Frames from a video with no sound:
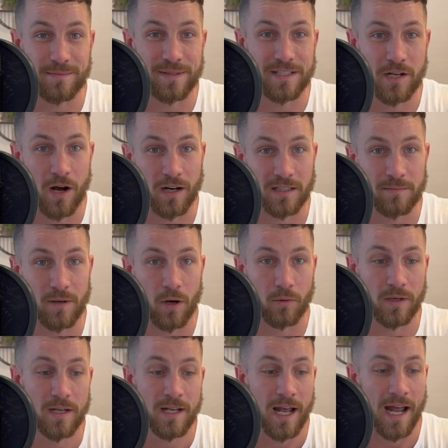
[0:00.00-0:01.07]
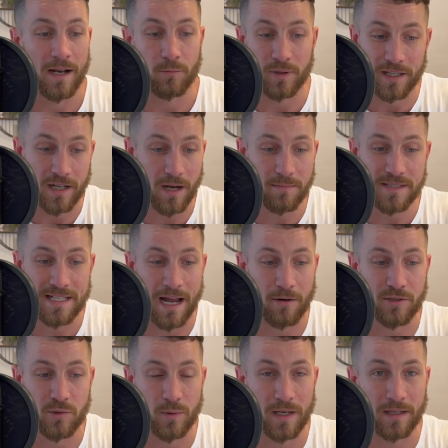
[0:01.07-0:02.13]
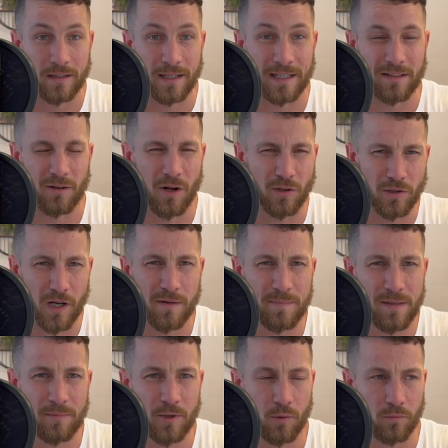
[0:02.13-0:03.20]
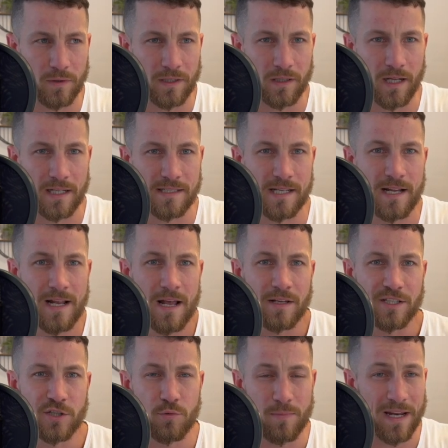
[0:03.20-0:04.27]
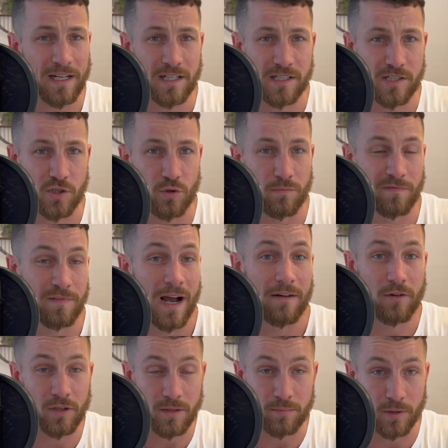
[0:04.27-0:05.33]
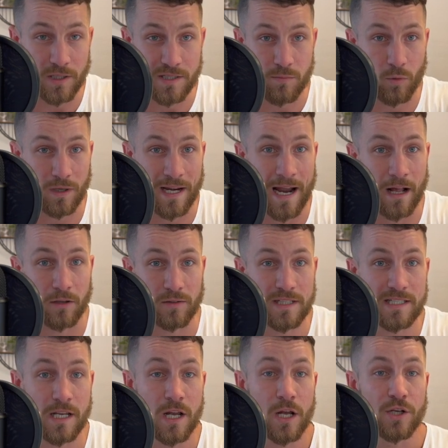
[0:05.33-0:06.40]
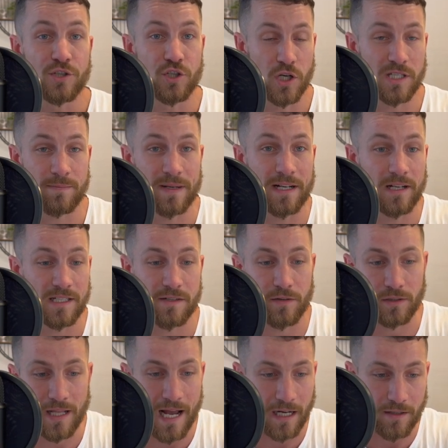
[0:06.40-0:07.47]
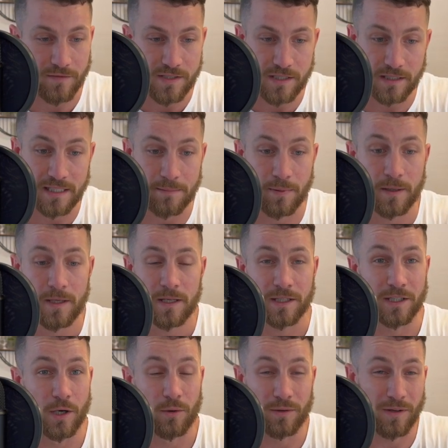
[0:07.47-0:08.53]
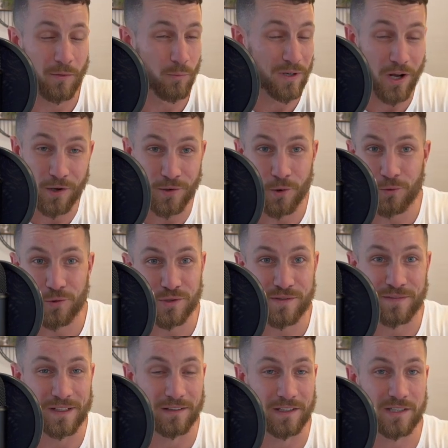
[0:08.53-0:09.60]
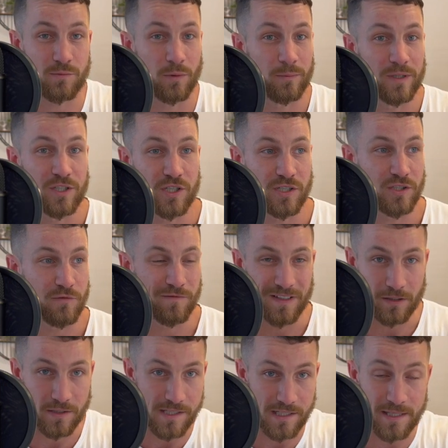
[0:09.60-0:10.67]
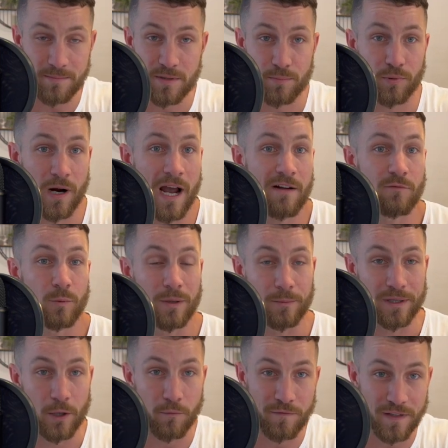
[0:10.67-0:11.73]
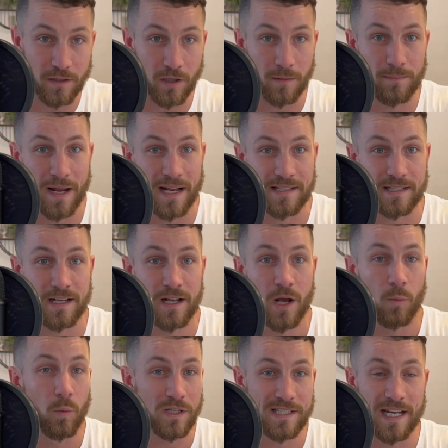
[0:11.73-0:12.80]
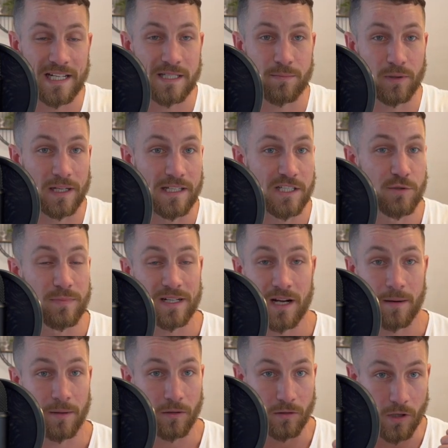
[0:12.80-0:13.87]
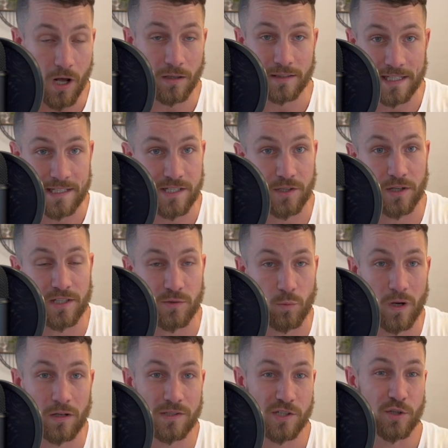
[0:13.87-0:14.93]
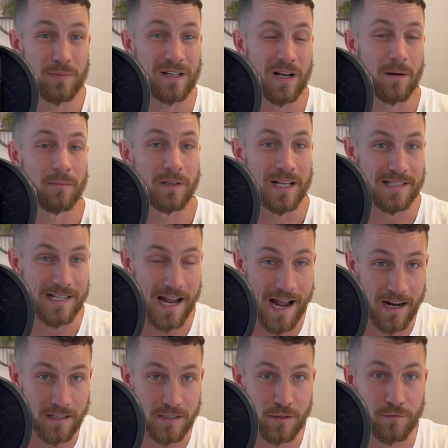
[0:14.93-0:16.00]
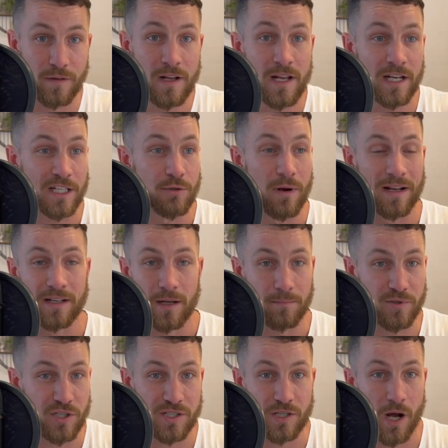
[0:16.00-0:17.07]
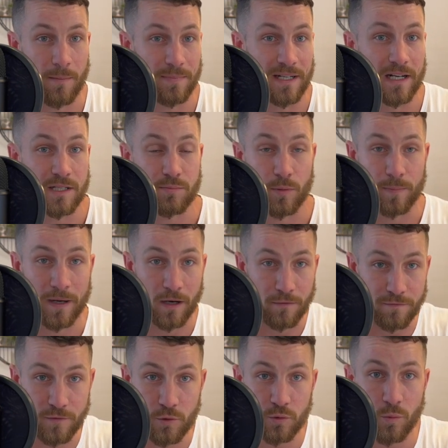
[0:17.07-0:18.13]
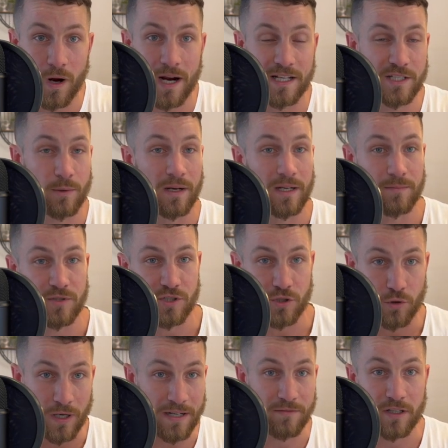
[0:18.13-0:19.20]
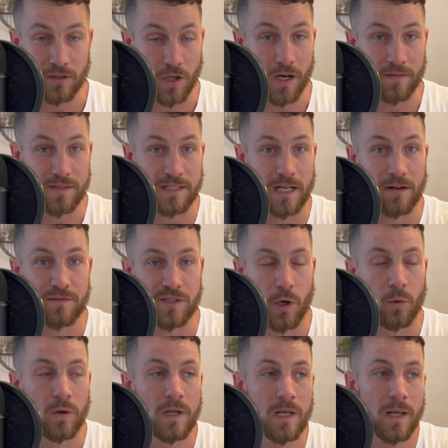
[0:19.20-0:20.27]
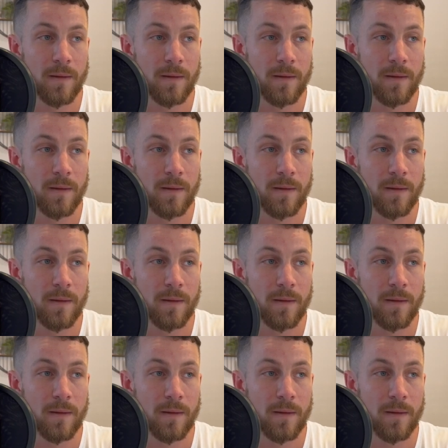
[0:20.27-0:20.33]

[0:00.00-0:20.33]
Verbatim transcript: to be talked about. And when it comes down to it, like a lot of people don't realize you may consume 500 plus more calories just because of a lack of sleep. You know, we all know those feelings when we just feel sleep deprived, where we don't feel our best. What takes place? You become a lot lazier as well, so you become less active. You end up just not being as prepared food wise. You end up just craving a lot of stuff. So,